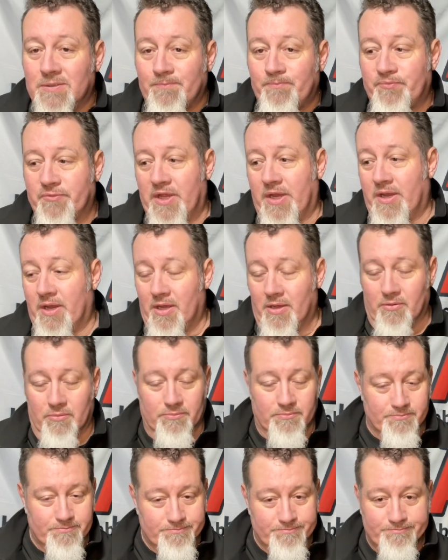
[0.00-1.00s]

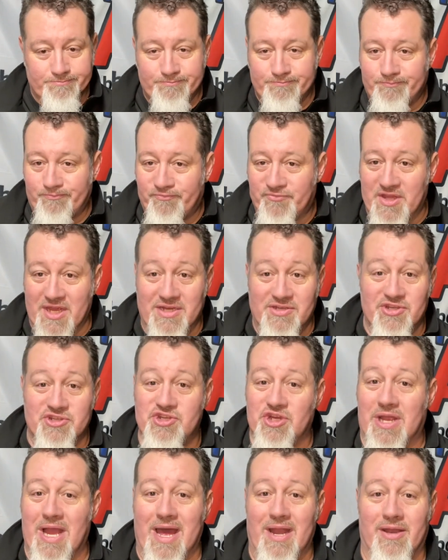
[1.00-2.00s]
things that
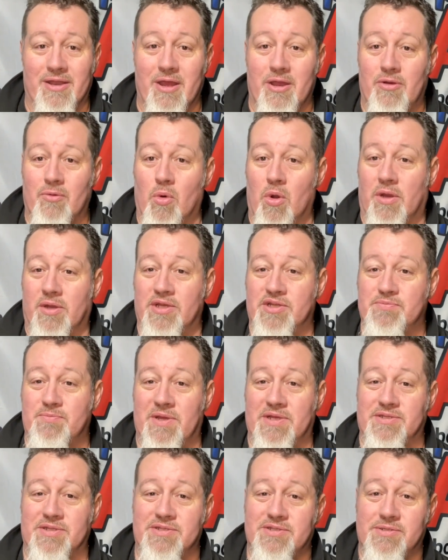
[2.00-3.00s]
you got to know to work in this
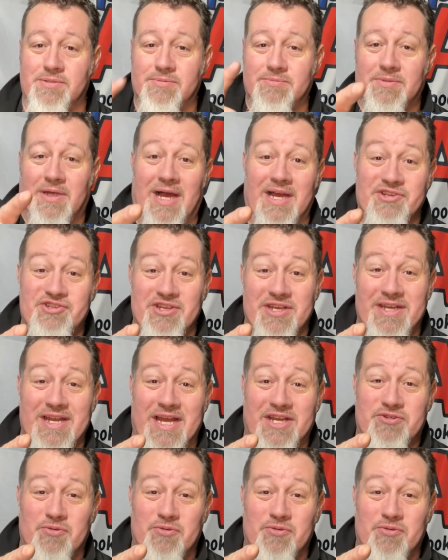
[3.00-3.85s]
business. I'll see you next